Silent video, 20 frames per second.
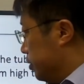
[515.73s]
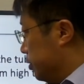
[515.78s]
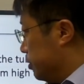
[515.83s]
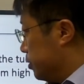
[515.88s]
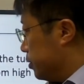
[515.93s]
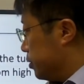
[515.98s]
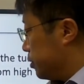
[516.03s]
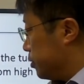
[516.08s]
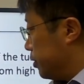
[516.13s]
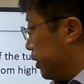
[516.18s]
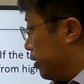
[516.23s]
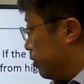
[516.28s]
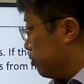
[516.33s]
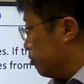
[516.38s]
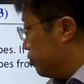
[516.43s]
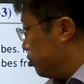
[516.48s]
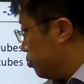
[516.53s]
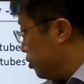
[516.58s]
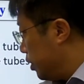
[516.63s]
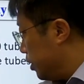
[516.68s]
So then
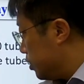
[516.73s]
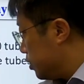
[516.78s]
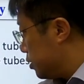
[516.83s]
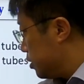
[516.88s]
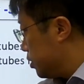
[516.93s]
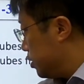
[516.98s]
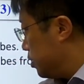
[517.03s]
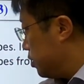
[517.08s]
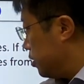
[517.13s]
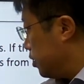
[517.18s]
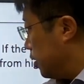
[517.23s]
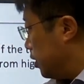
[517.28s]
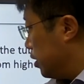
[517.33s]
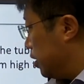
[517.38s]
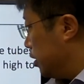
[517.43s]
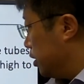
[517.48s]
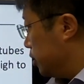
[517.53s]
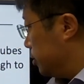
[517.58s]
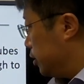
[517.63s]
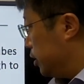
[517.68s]
to do this,
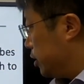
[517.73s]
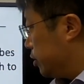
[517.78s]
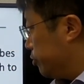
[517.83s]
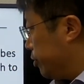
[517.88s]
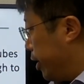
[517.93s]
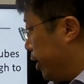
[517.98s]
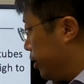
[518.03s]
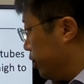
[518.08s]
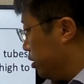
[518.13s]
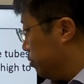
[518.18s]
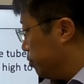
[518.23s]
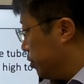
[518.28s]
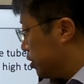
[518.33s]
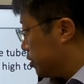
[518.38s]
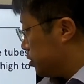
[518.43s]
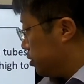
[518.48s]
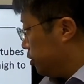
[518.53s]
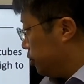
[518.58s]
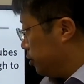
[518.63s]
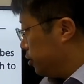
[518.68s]
the gradient
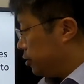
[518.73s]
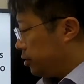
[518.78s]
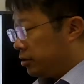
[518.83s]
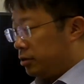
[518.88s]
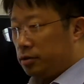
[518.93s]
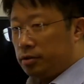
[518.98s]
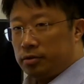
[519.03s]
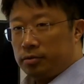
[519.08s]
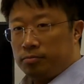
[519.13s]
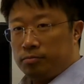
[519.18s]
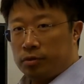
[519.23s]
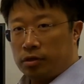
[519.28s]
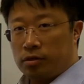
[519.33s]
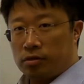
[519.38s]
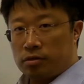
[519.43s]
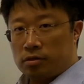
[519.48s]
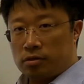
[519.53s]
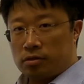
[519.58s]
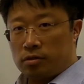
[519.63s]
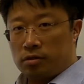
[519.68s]
mixer,
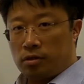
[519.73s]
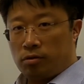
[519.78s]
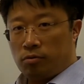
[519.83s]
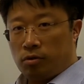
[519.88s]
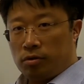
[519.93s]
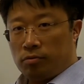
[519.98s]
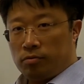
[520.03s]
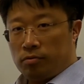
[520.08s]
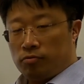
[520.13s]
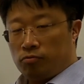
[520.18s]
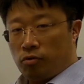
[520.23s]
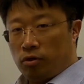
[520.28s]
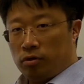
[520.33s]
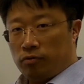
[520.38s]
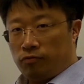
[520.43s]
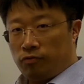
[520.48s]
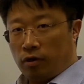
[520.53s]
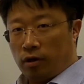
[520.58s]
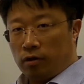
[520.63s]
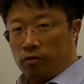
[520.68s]
because
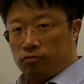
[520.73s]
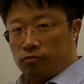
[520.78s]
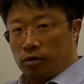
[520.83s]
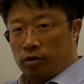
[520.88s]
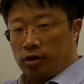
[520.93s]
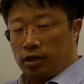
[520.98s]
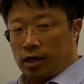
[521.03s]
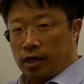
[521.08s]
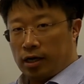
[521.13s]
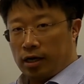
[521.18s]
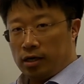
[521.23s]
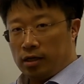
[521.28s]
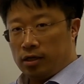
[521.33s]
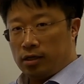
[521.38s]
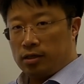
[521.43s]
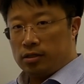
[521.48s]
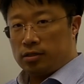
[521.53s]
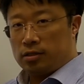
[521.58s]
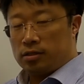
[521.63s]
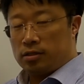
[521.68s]
one line
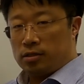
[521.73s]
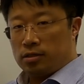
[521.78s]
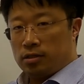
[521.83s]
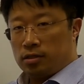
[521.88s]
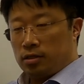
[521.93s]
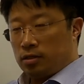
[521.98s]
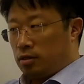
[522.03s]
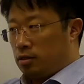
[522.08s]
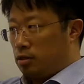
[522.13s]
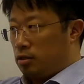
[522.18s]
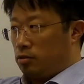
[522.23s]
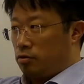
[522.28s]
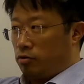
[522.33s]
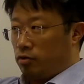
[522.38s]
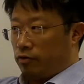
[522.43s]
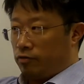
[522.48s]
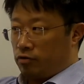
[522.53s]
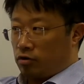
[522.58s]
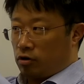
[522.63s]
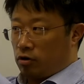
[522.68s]
is,
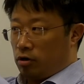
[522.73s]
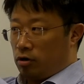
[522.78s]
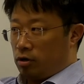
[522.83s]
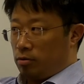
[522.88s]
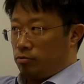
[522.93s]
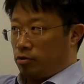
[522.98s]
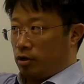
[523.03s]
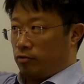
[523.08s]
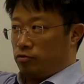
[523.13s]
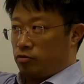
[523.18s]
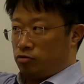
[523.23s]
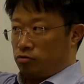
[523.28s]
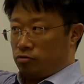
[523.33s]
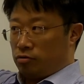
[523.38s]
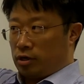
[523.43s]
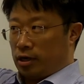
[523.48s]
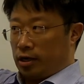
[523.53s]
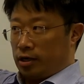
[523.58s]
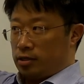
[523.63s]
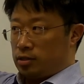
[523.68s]
you have a column, you have two
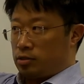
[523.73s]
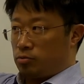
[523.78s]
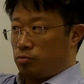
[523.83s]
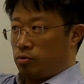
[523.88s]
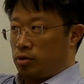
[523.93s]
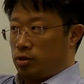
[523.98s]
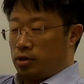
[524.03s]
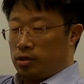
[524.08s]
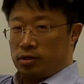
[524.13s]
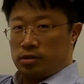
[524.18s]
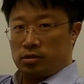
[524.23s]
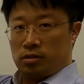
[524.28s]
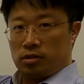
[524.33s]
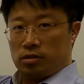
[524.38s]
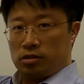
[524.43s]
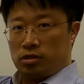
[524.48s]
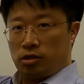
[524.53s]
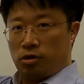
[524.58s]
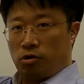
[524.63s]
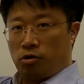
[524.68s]
lines. One is the
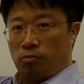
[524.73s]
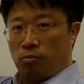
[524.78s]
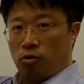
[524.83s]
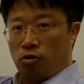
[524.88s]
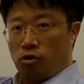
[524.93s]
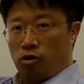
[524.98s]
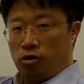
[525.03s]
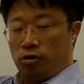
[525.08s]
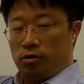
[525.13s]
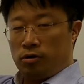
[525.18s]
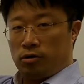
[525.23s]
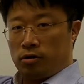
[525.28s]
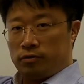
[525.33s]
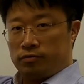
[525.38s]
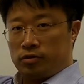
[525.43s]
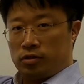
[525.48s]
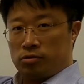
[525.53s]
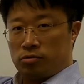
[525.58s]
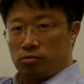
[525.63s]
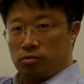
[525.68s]
0 molar
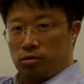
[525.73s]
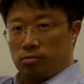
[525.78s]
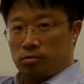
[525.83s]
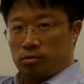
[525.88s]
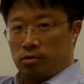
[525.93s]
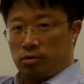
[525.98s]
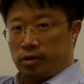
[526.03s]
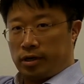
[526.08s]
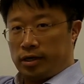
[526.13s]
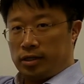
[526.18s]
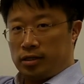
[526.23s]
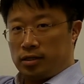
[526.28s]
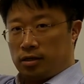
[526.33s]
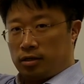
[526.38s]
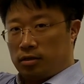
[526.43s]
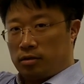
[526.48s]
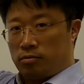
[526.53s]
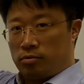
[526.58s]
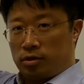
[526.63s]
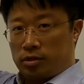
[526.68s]
of the sodium chloride, the
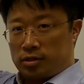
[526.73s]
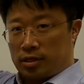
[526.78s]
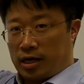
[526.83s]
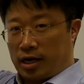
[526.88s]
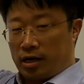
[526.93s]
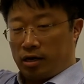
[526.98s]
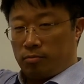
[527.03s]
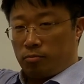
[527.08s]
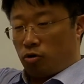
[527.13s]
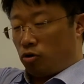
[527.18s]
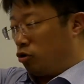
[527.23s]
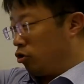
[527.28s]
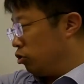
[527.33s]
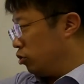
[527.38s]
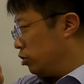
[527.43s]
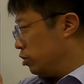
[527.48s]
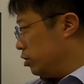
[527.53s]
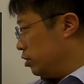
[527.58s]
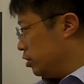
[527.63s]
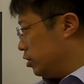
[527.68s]
other one is high
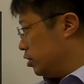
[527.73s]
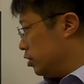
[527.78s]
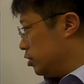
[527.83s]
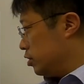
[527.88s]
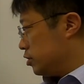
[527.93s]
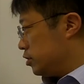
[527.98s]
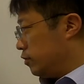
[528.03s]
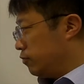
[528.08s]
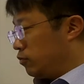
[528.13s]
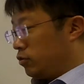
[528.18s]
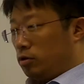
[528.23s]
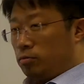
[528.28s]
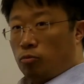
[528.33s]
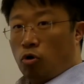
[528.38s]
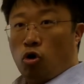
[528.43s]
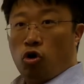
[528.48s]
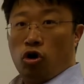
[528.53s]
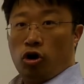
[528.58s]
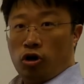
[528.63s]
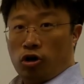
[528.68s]
molar, several
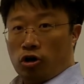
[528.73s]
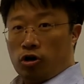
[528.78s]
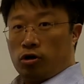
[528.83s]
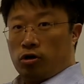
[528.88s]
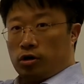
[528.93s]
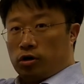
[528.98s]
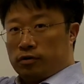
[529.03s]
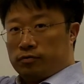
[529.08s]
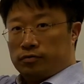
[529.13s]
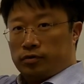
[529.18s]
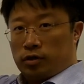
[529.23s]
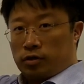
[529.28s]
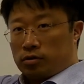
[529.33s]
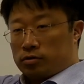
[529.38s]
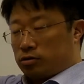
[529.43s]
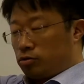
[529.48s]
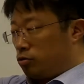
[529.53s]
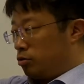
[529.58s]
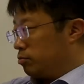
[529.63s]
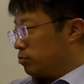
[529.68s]
molar of the
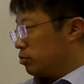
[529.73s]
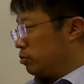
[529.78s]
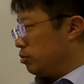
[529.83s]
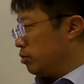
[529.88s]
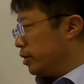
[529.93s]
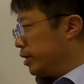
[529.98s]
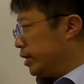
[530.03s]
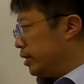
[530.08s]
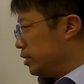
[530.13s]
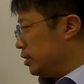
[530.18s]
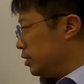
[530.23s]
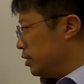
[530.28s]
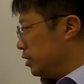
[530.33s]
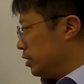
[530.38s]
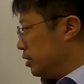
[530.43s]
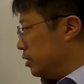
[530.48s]
sodium chloride.